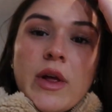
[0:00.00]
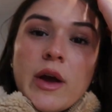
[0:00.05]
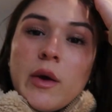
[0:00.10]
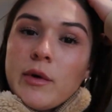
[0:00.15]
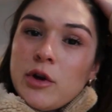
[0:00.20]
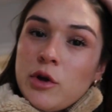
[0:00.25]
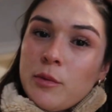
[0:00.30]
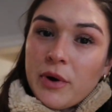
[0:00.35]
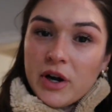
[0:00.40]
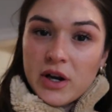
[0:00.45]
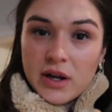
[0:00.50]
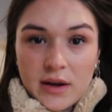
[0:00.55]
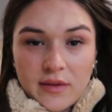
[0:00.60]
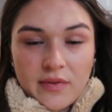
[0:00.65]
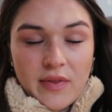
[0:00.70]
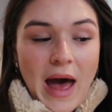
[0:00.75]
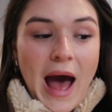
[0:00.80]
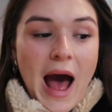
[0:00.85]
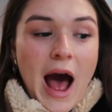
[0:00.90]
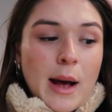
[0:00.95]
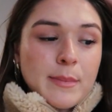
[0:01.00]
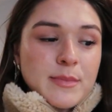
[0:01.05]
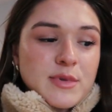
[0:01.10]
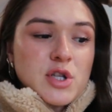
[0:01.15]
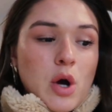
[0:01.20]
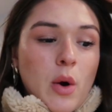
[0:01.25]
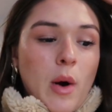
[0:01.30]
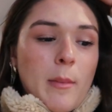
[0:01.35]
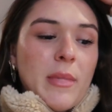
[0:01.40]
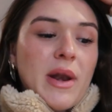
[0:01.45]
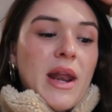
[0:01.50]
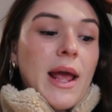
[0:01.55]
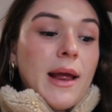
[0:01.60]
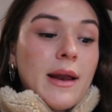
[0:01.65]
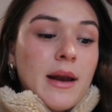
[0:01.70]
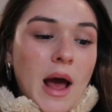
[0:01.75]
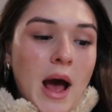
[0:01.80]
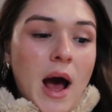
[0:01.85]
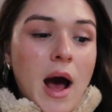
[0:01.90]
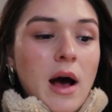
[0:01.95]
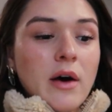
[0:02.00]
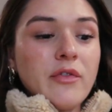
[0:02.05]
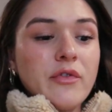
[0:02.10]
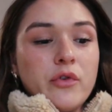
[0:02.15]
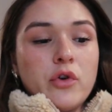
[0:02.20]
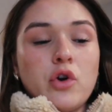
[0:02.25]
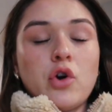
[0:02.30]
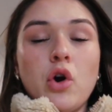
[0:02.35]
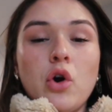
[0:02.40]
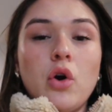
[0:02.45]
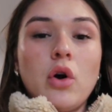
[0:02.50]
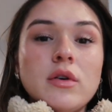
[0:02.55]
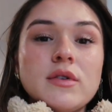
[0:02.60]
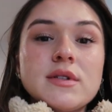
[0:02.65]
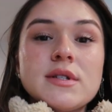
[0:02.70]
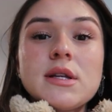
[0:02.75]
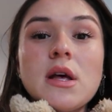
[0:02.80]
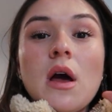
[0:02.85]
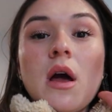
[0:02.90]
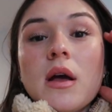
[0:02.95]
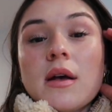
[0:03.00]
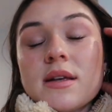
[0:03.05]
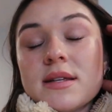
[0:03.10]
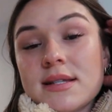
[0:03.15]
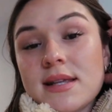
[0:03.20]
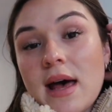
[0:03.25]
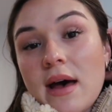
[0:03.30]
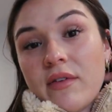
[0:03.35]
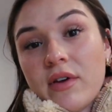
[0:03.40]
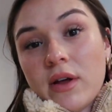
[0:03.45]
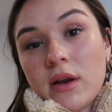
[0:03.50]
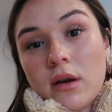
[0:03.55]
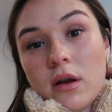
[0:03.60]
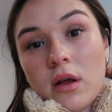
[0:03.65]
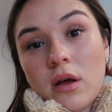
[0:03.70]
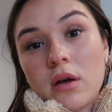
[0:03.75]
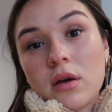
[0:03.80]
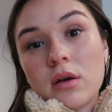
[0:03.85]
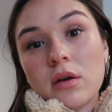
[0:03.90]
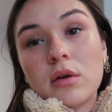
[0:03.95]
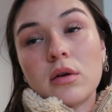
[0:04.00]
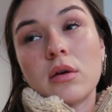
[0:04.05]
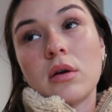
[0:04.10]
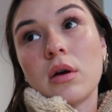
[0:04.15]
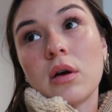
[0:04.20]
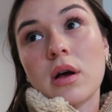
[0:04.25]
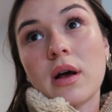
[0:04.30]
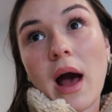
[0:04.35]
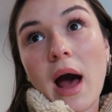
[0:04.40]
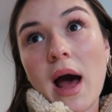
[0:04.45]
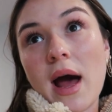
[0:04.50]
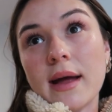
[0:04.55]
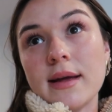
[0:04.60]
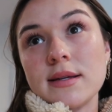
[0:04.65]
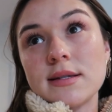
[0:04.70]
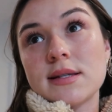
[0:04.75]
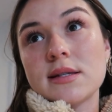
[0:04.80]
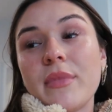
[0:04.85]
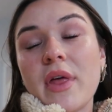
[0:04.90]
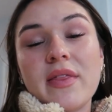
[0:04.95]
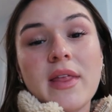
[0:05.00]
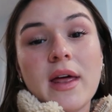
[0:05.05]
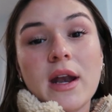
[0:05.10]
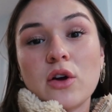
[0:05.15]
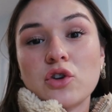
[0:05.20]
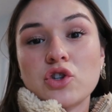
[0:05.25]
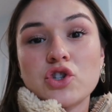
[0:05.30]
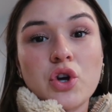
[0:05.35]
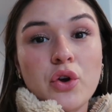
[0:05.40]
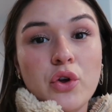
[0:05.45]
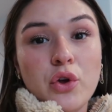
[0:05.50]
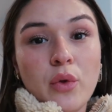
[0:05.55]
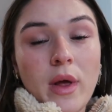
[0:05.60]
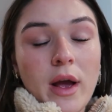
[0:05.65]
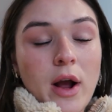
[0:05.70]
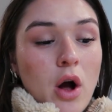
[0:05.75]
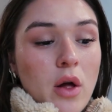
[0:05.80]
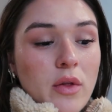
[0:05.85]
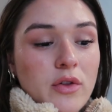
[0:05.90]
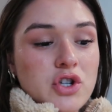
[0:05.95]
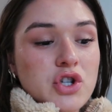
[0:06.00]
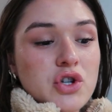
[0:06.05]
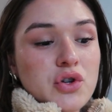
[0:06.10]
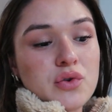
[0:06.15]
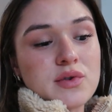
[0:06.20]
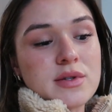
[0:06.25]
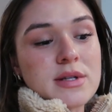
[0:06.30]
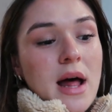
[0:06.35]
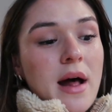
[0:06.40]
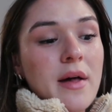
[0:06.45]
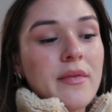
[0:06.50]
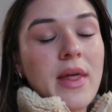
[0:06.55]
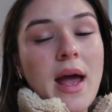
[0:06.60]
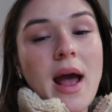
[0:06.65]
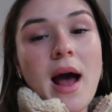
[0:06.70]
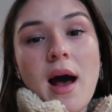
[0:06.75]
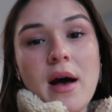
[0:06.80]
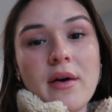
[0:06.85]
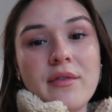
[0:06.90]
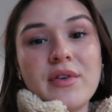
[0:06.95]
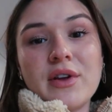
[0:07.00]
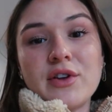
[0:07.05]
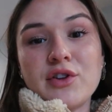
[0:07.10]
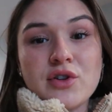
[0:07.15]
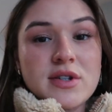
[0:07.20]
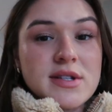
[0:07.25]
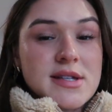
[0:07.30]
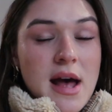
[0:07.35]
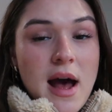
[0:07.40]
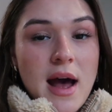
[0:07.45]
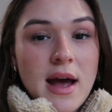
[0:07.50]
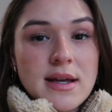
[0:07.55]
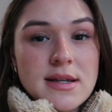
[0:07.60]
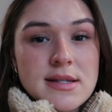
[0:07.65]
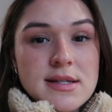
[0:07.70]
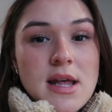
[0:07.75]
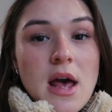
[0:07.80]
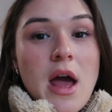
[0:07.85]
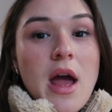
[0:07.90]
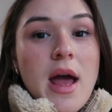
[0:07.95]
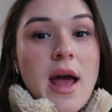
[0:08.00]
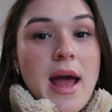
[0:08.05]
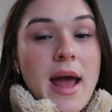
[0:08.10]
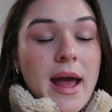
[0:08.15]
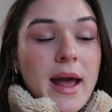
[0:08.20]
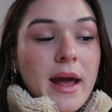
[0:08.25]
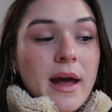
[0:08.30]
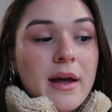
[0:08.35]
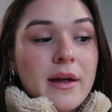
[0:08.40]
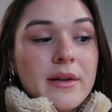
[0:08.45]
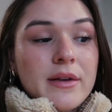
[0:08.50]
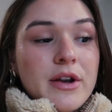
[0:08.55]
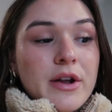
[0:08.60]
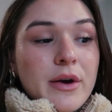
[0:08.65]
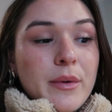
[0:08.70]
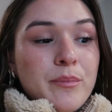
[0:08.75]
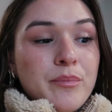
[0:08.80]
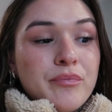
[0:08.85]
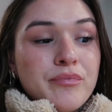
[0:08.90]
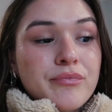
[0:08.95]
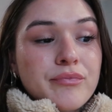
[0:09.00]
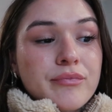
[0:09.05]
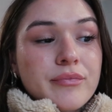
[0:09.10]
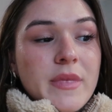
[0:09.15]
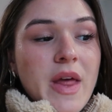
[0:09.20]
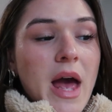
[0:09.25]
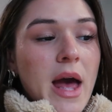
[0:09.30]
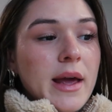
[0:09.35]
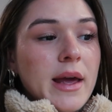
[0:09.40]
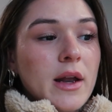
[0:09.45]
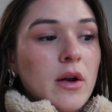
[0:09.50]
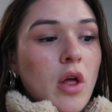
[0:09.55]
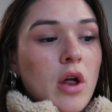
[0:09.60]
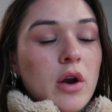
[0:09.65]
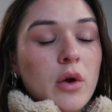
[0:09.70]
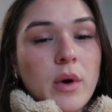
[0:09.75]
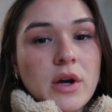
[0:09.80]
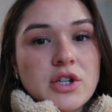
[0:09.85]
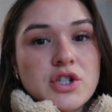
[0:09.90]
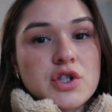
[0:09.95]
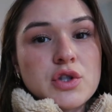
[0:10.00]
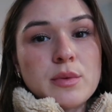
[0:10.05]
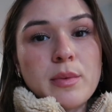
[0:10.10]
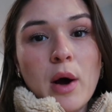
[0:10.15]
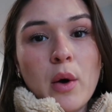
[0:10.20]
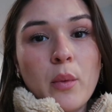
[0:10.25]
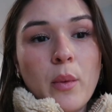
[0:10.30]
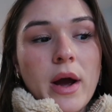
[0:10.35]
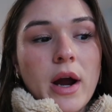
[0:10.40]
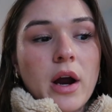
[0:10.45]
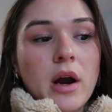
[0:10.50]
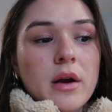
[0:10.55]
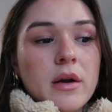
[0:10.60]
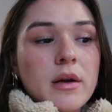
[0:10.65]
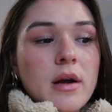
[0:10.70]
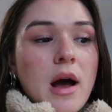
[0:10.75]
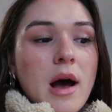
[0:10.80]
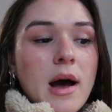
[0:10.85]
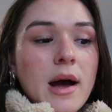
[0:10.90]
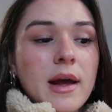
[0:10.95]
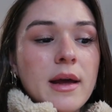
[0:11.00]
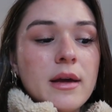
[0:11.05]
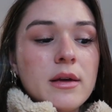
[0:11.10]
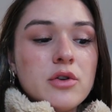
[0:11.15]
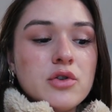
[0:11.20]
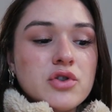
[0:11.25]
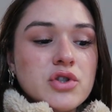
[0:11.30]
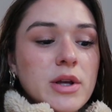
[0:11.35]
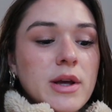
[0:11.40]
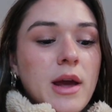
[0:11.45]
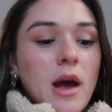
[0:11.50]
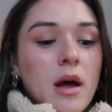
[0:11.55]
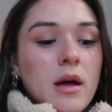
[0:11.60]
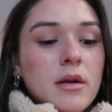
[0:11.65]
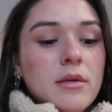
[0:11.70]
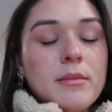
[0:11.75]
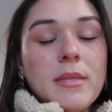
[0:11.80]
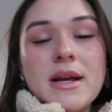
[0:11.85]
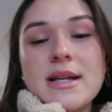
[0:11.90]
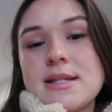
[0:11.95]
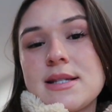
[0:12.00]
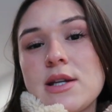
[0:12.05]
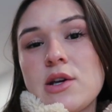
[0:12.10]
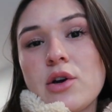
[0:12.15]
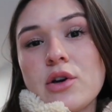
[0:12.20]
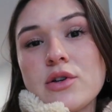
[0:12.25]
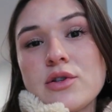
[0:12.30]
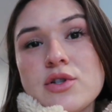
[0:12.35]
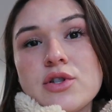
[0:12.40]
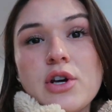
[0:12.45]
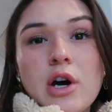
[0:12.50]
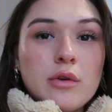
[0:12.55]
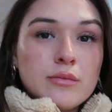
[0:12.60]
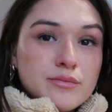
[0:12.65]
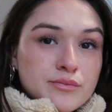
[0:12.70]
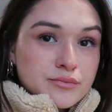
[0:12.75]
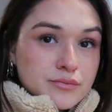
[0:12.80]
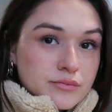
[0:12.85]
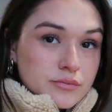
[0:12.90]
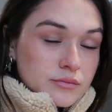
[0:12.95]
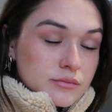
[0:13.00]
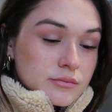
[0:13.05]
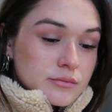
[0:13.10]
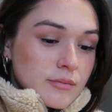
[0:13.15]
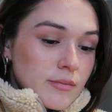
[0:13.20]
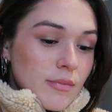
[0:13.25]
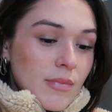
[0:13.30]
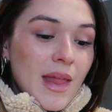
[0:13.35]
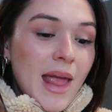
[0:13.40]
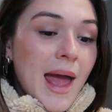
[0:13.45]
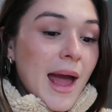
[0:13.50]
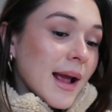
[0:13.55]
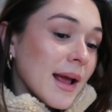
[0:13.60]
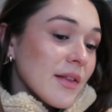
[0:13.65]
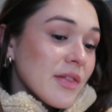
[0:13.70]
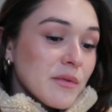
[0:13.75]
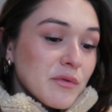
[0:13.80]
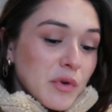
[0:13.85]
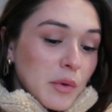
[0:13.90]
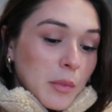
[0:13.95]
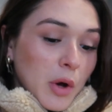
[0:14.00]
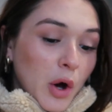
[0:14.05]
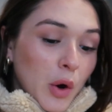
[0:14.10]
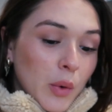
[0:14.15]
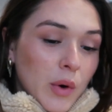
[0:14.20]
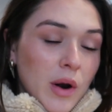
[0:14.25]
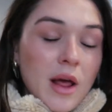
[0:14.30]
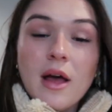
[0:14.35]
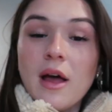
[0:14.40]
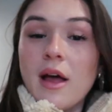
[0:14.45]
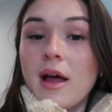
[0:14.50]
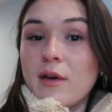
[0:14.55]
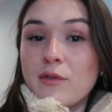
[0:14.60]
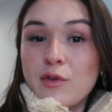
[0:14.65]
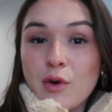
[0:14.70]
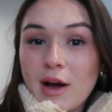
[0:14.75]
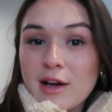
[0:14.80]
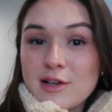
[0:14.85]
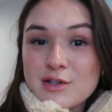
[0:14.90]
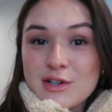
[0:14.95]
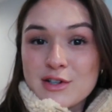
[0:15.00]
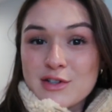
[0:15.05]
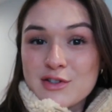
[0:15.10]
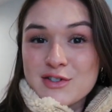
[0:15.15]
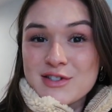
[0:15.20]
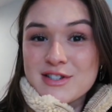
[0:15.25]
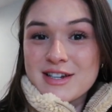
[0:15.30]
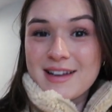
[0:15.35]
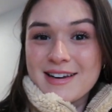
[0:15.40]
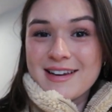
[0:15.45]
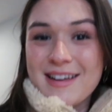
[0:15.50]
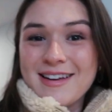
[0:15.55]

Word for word: like when you put it in the app so i'm an eight and a half girls seven guys and then it'll show you like all the shoes that they have in your size and yeah i get a lot of questions about where i usually get my sneakers so I get them from GOAT if you guys are interested,